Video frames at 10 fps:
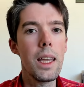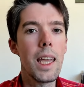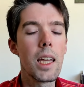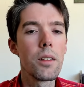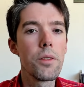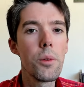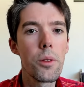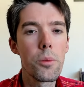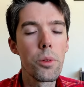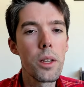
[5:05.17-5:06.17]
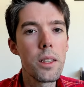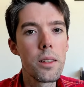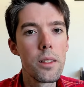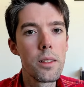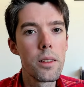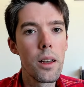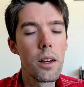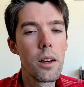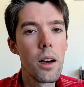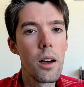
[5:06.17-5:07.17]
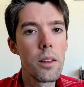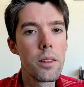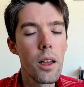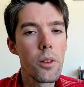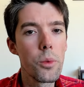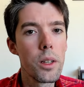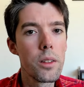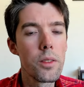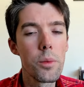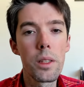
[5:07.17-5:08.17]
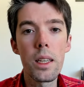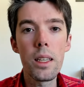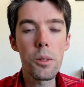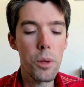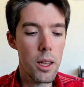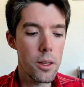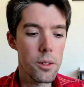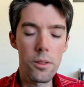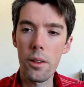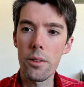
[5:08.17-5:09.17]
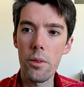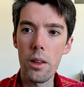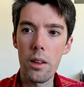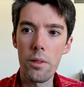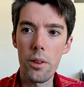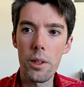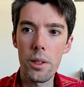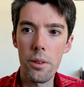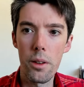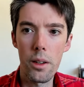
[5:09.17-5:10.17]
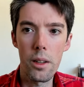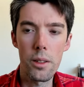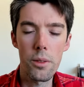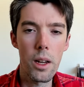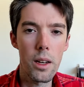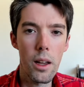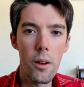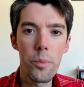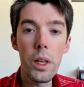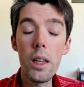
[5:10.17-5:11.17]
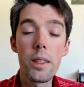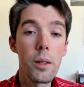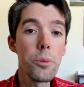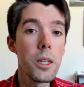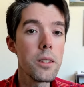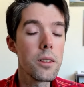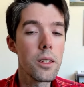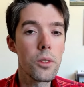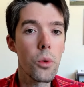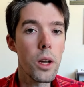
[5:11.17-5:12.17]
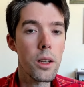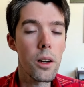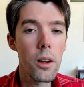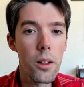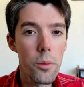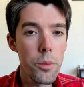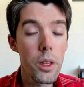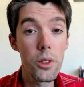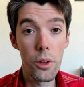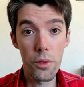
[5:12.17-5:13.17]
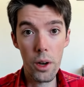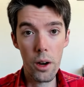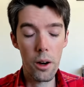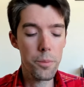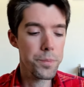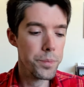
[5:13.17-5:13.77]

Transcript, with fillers: and a few other places uh, uh, downwind of some of the East Bay Hills, also getting very strong gusts right now. Some places it's quite calm so far.